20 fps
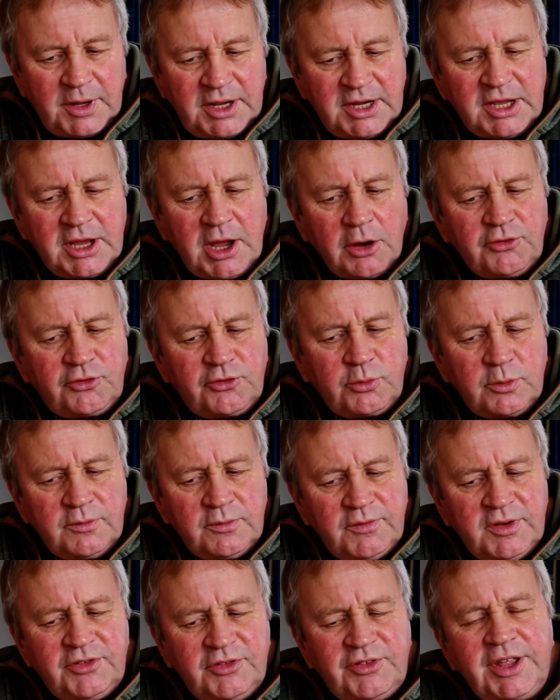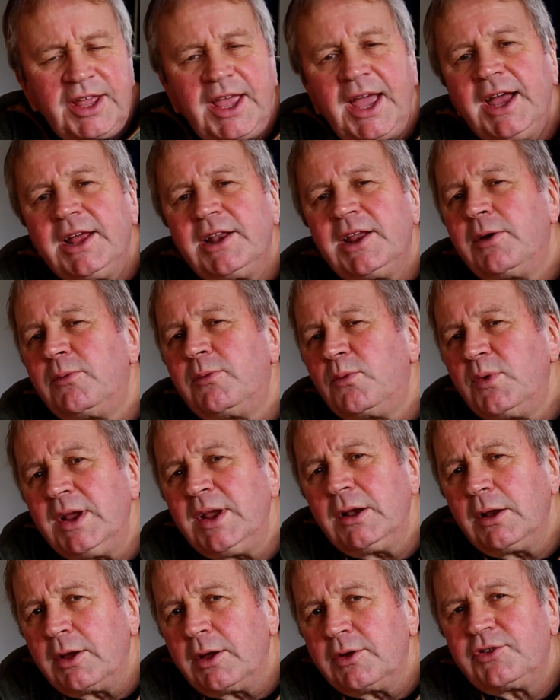and he goes to investigate and
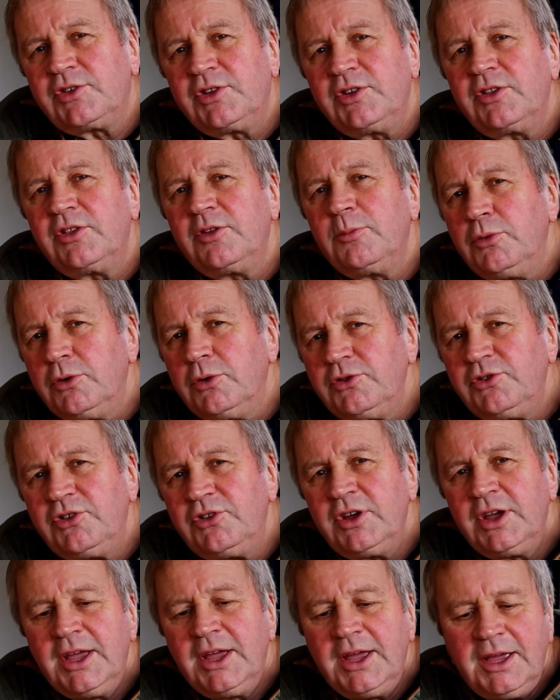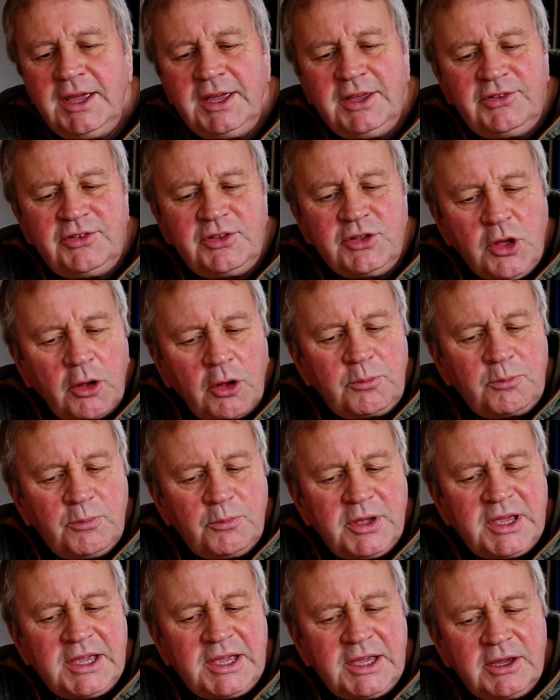realizes that the bush is not
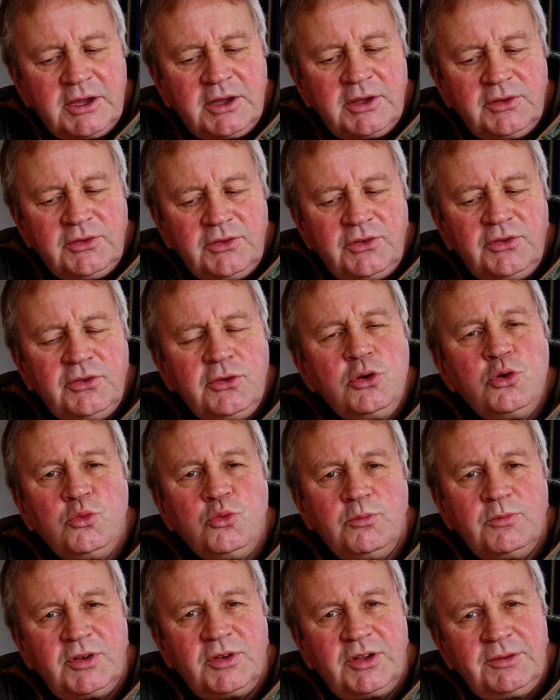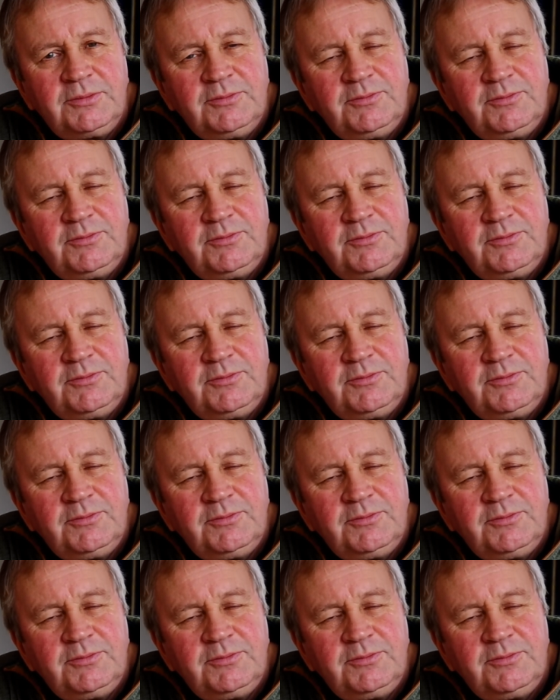being consumed.